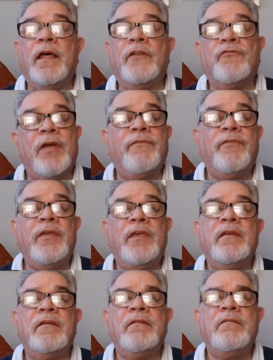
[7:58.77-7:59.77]

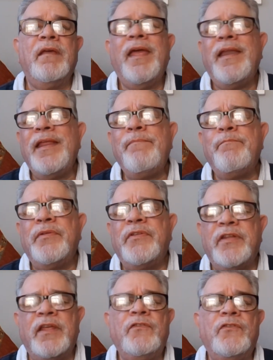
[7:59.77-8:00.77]
traffic, and any
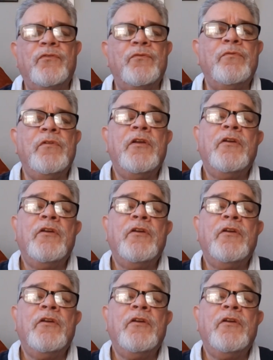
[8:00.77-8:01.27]
potential